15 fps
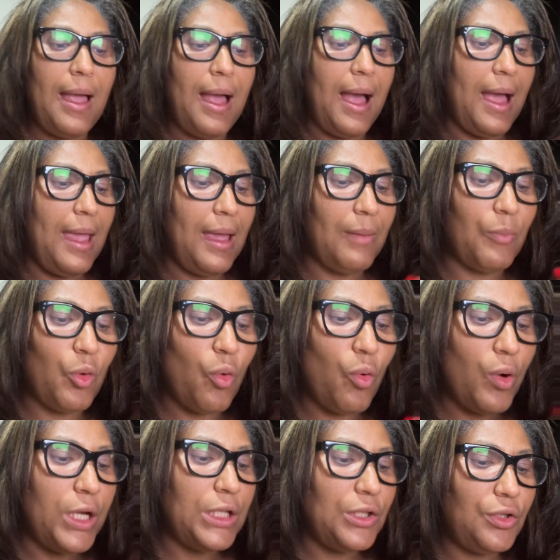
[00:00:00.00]
I am
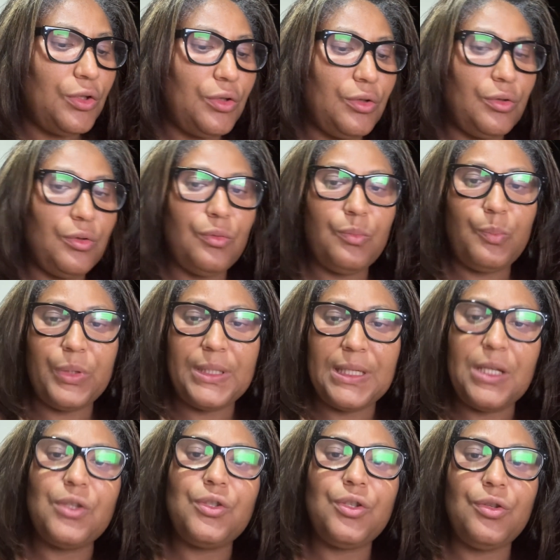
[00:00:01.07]
going to
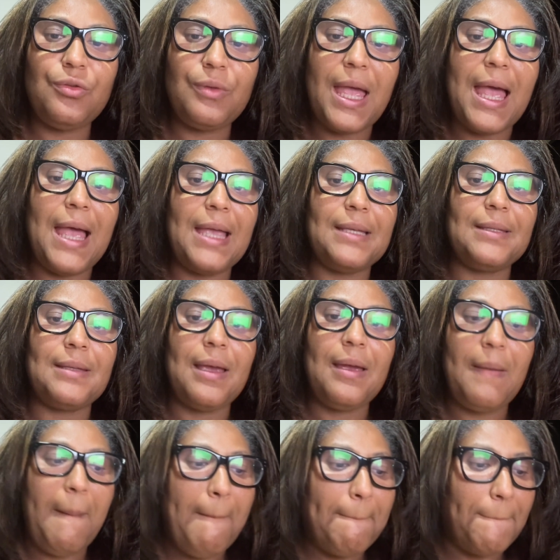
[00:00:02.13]
present to you guys
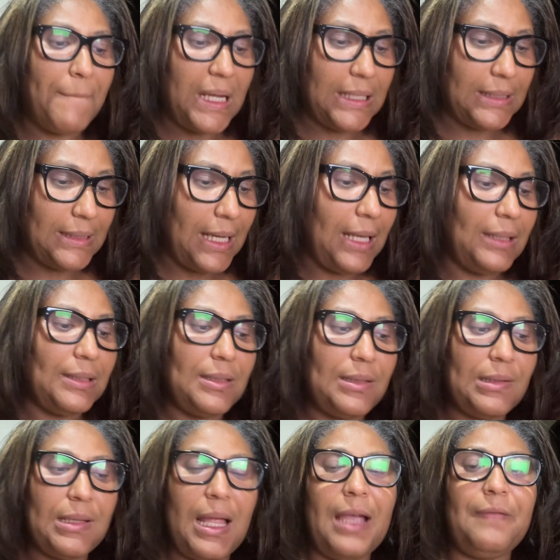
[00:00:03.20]

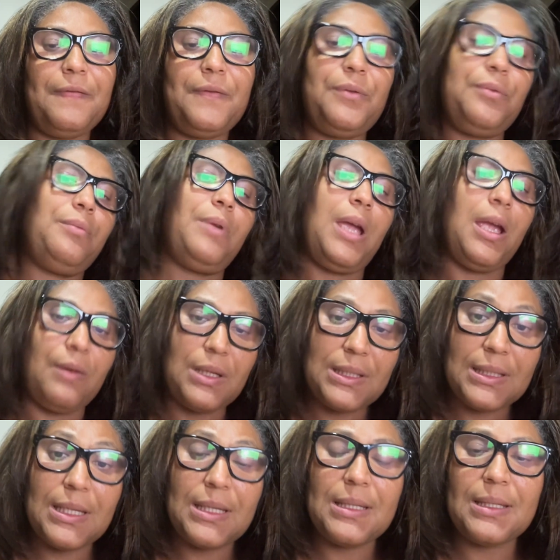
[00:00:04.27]
Mandela's life through
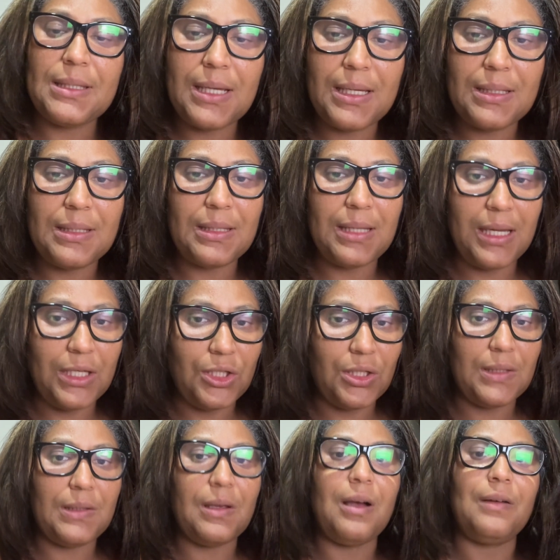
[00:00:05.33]
Erikson's 10
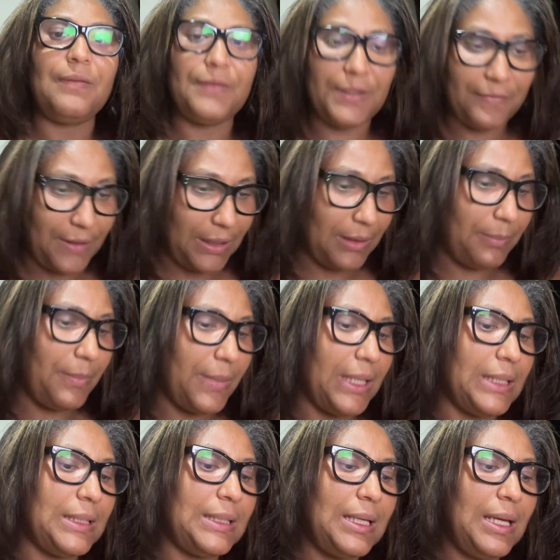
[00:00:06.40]
stages of
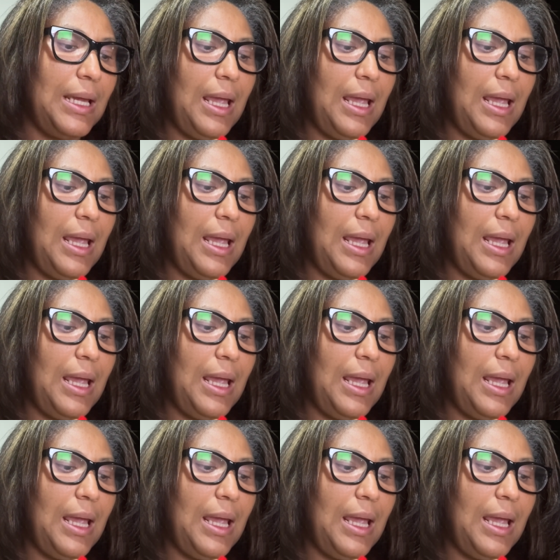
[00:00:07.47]
development.